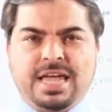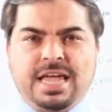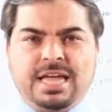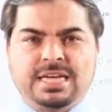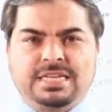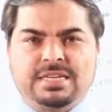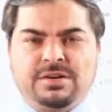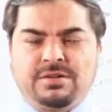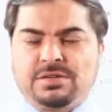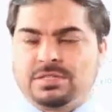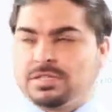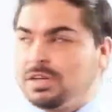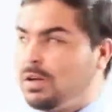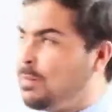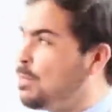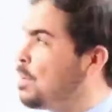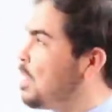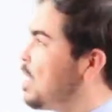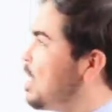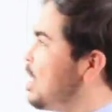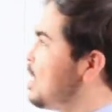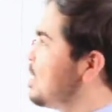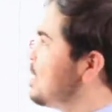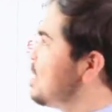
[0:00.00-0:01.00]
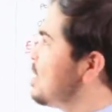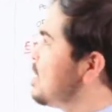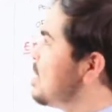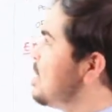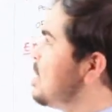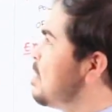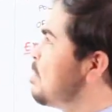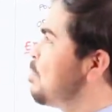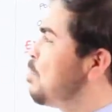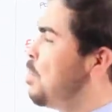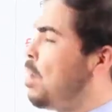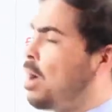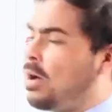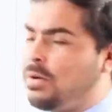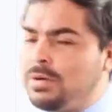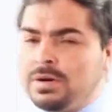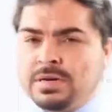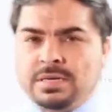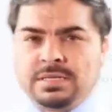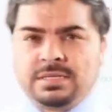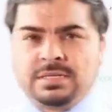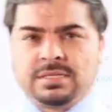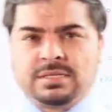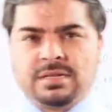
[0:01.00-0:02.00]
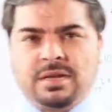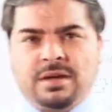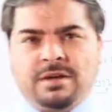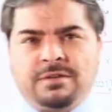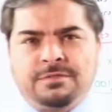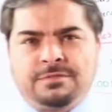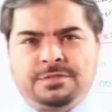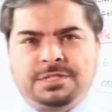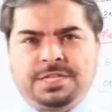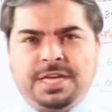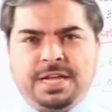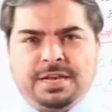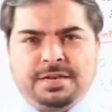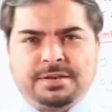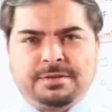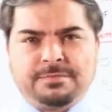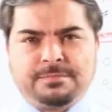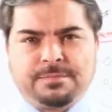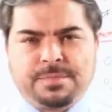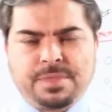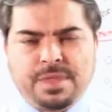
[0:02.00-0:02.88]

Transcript: and our topic is powers of 10.